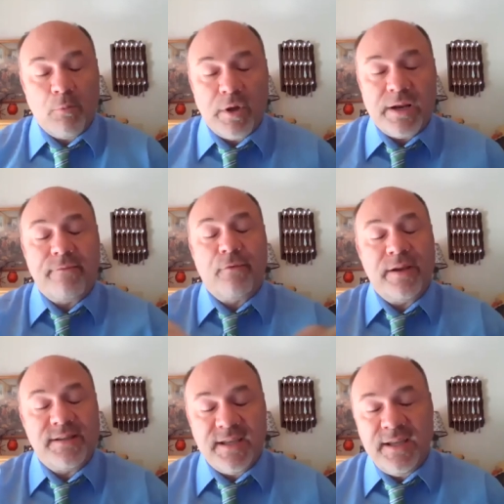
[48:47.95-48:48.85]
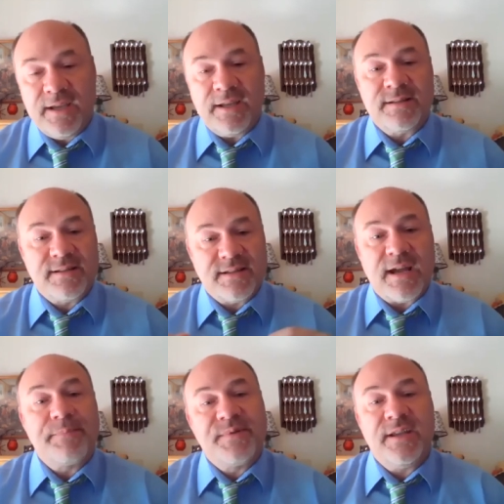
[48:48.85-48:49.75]
whatever it's in
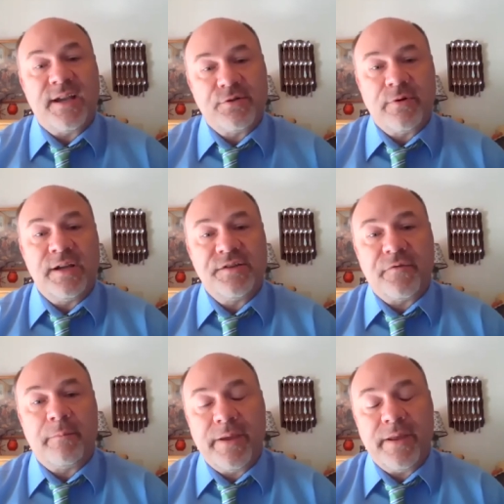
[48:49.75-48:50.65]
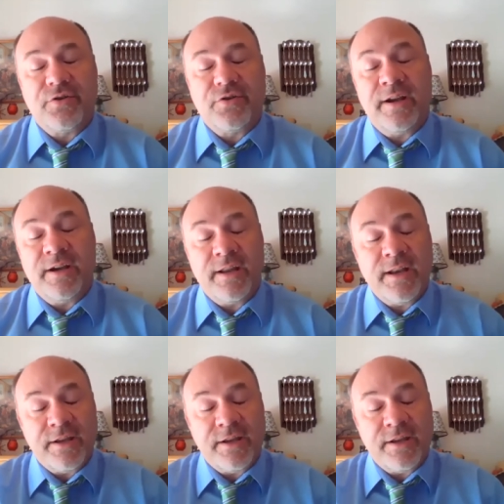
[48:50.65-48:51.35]
stops the x rays from penetrating it,